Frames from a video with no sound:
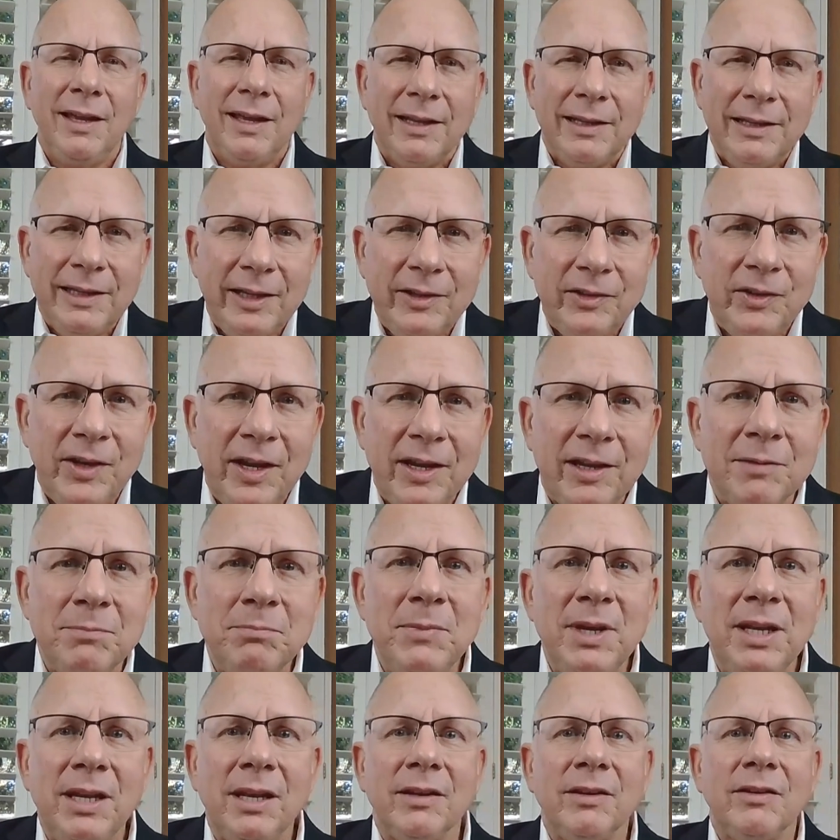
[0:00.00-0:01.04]
Let's take a
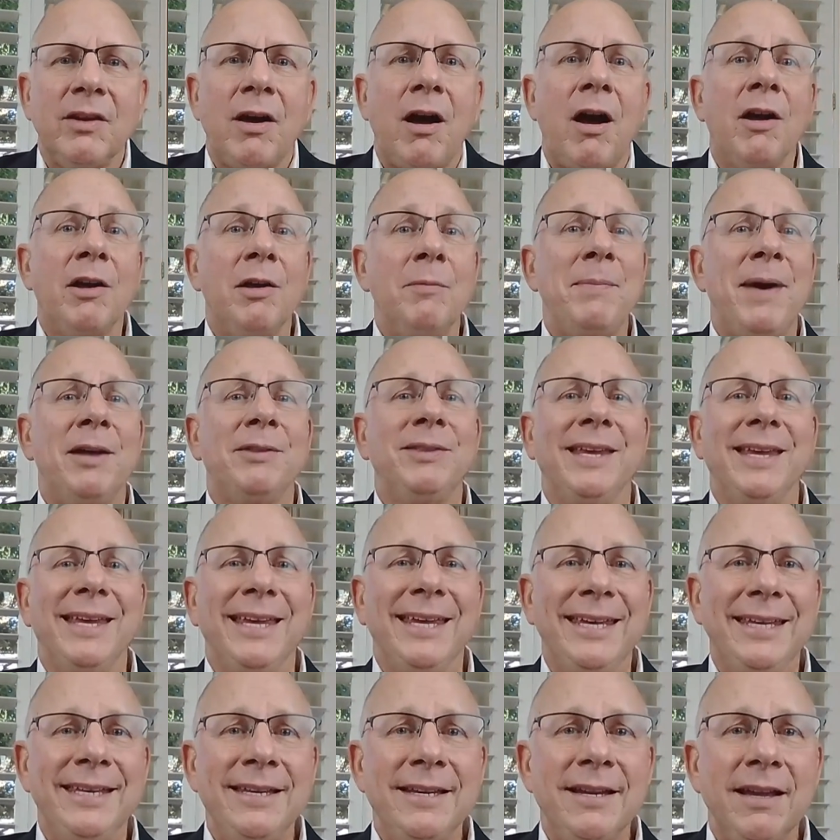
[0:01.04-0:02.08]
minute and talk about the
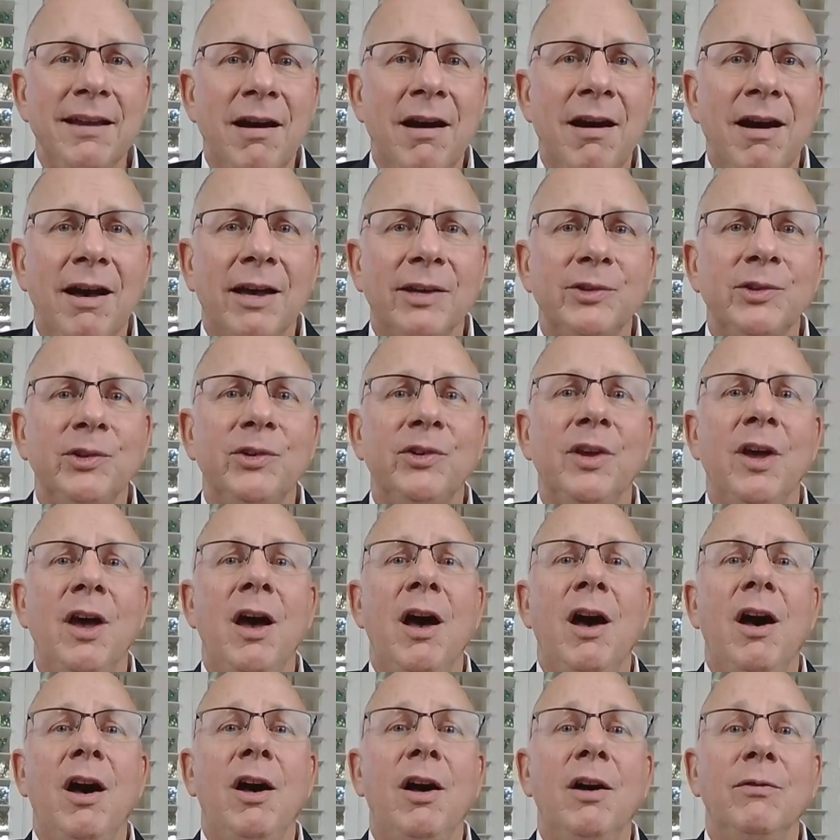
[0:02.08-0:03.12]
hidden costs
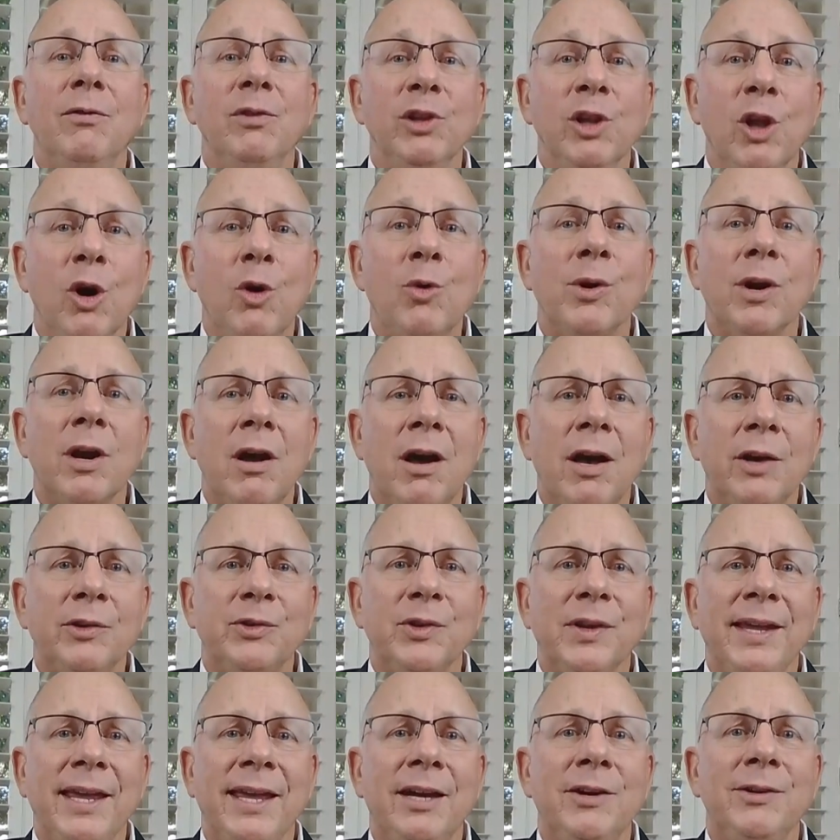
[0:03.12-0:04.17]
of lower cost
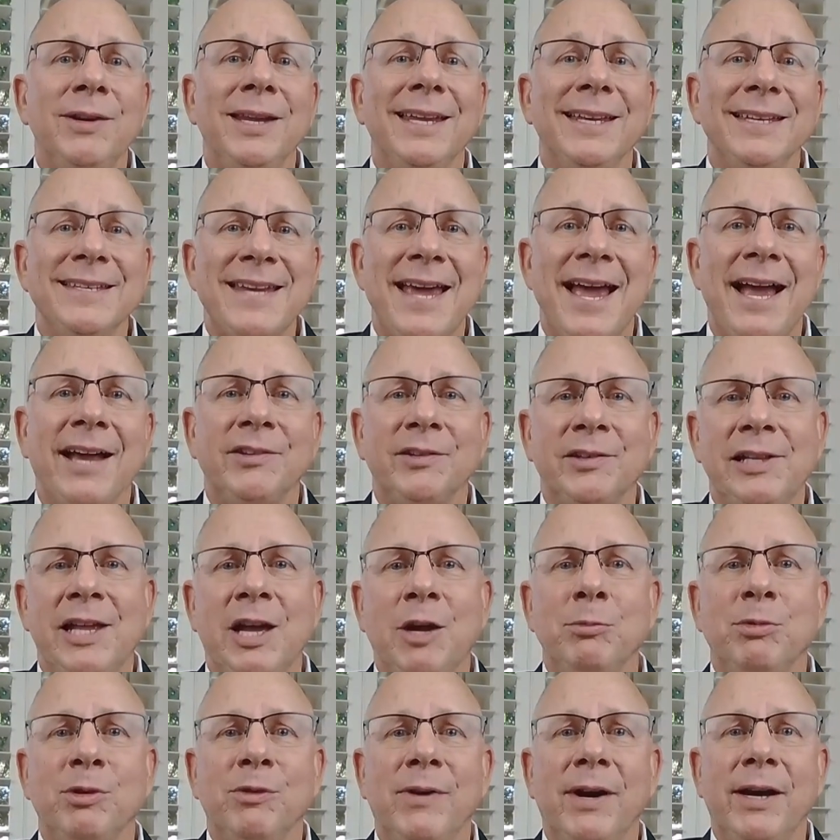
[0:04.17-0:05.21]
accounting and tax
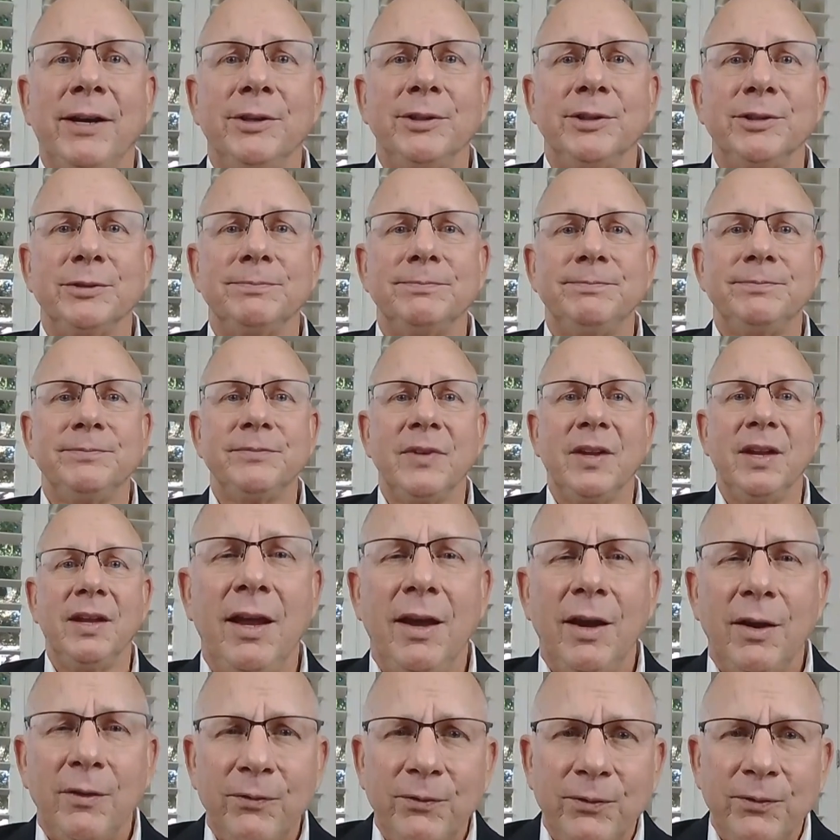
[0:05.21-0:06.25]
cloud providers.
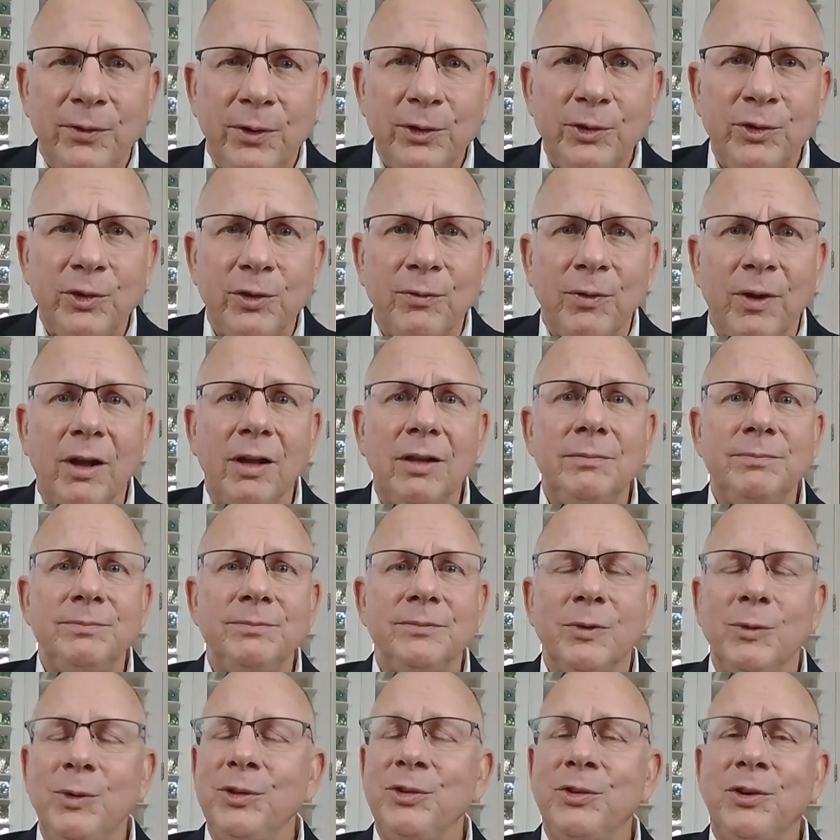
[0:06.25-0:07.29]
First of all,
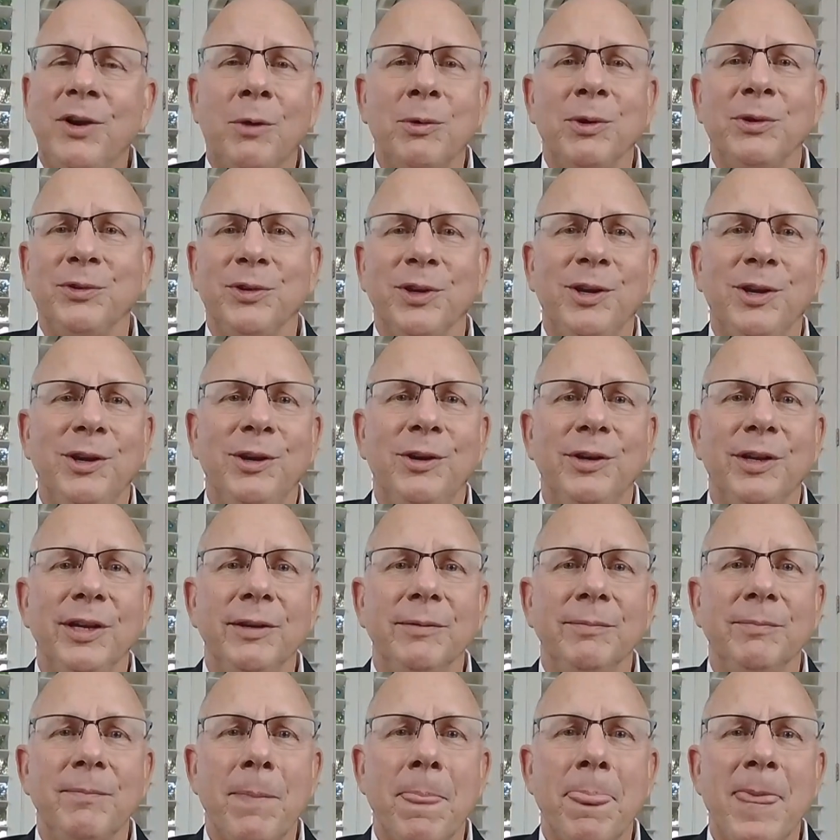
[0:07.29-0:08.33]
let's start with security.
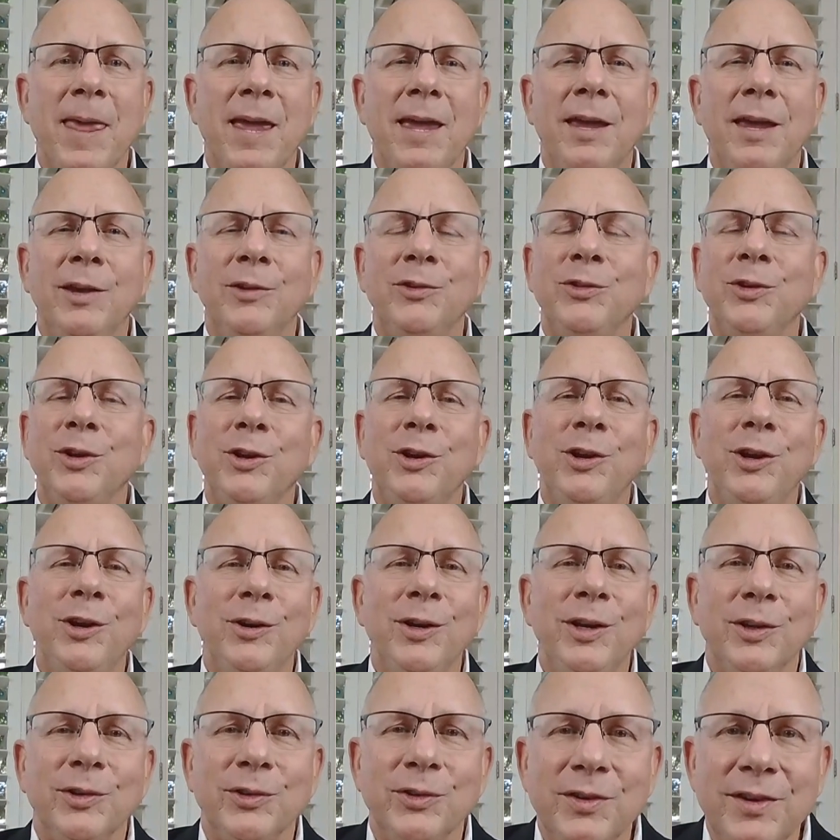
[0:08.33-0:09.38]

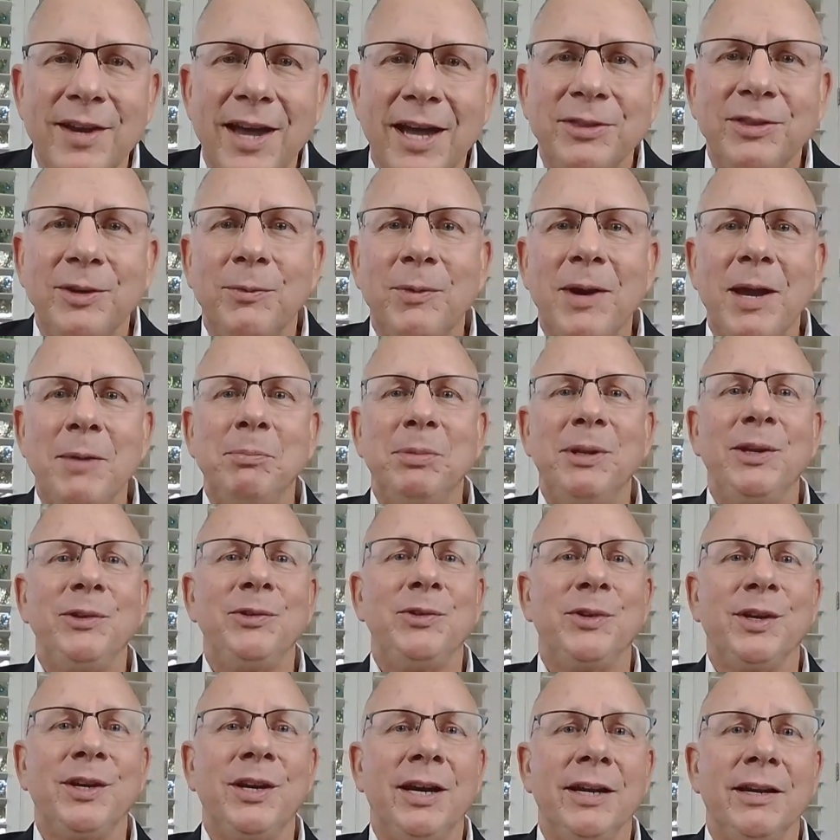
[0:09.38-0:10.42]
Security is not the right place to
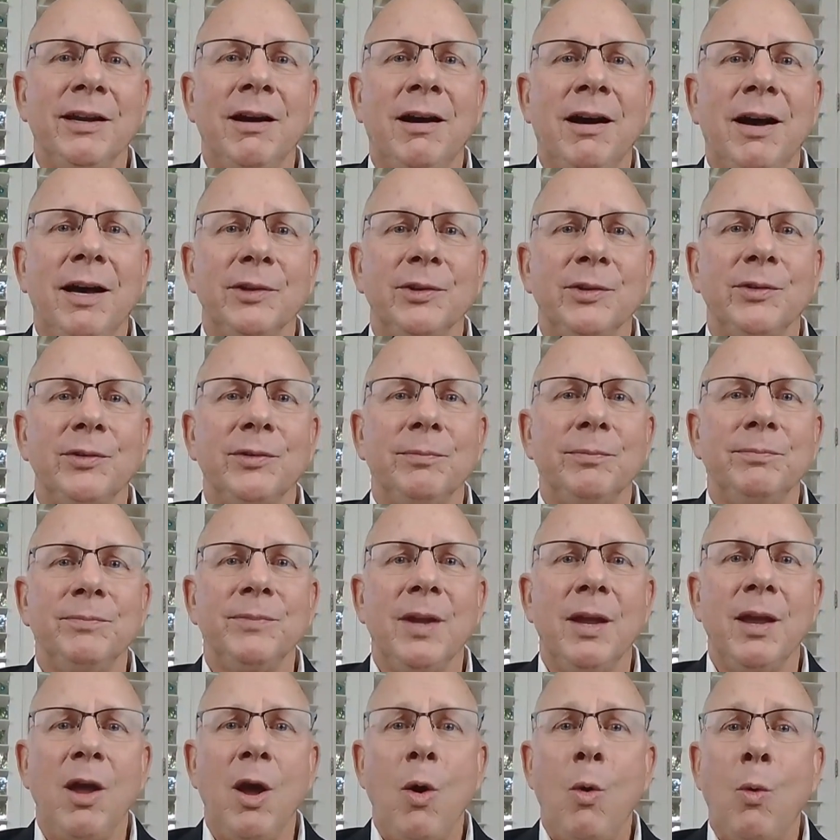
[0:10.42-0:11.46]
cut costs.
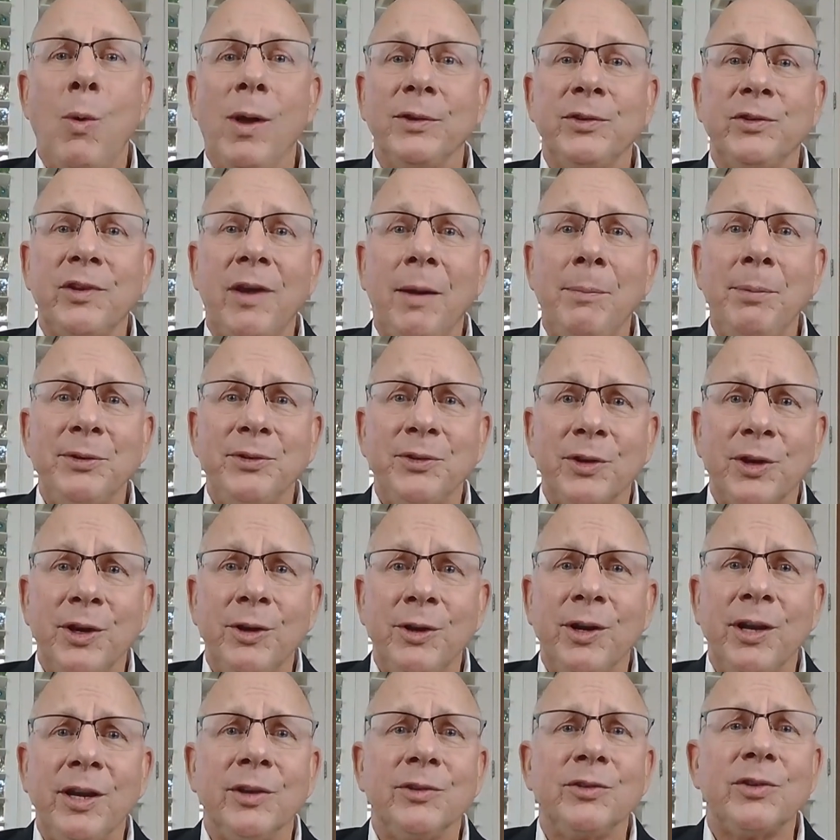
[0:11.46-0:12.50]
While
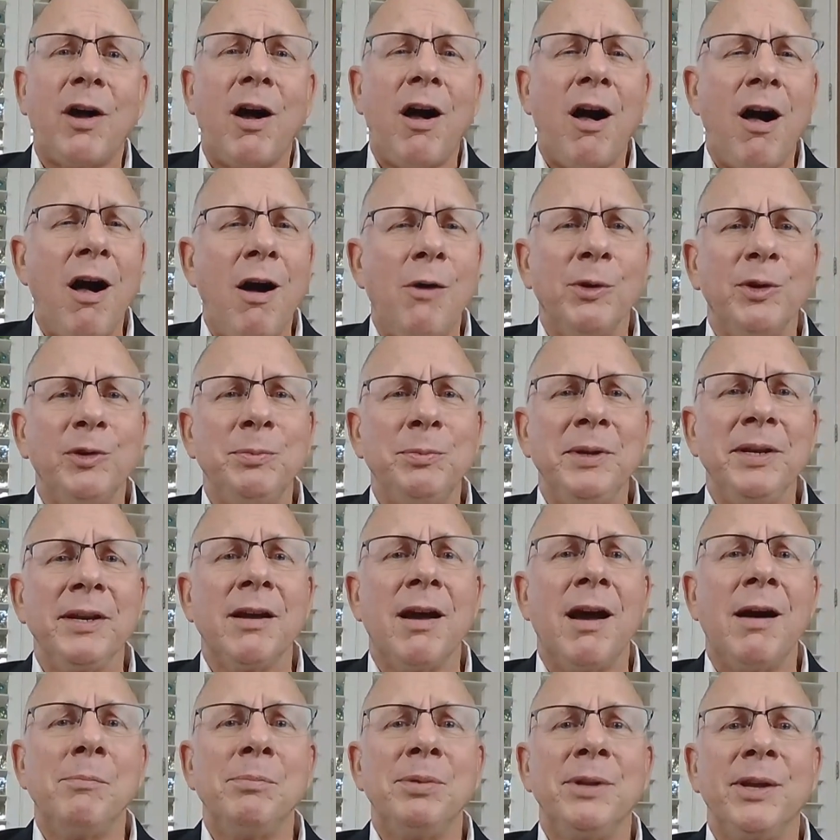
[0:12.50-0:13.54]
cybersecurity has always been
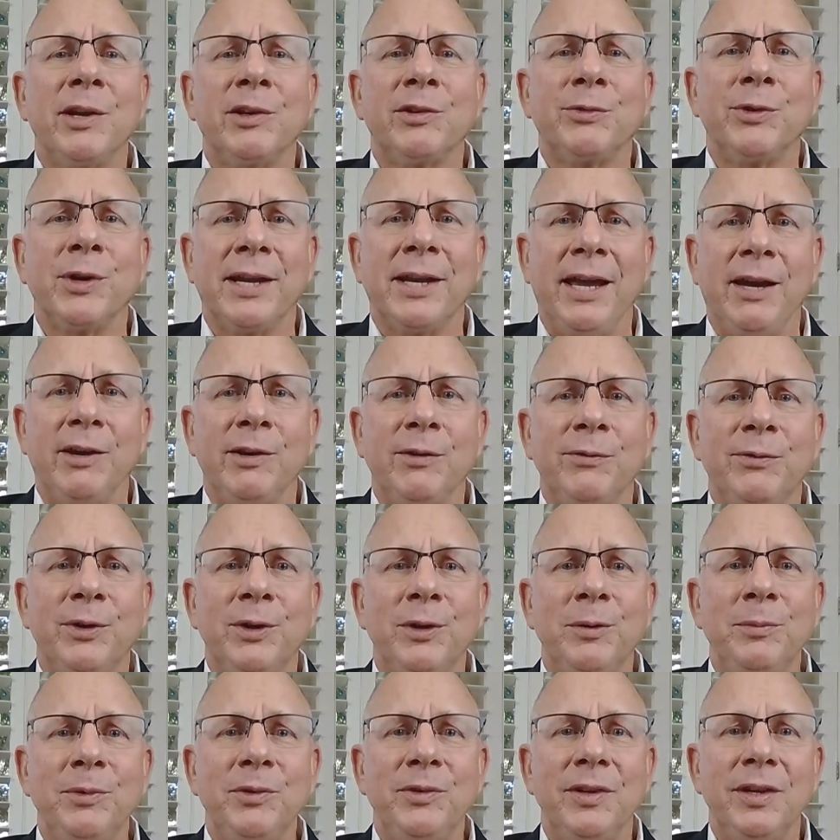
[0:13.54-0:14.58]
complex for accounting
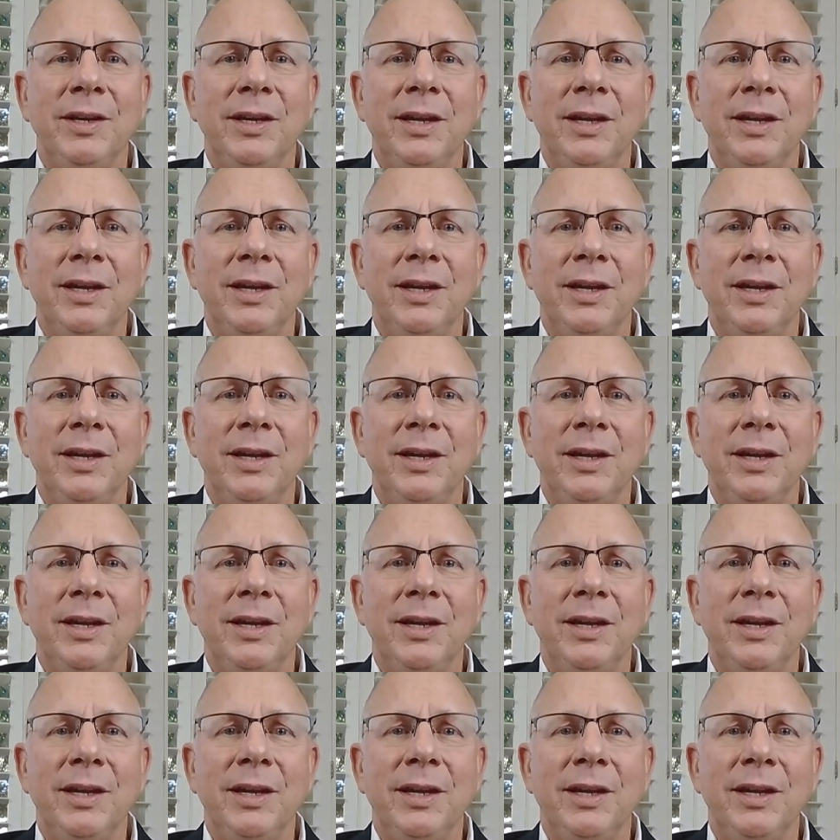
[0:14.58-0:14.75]
firms,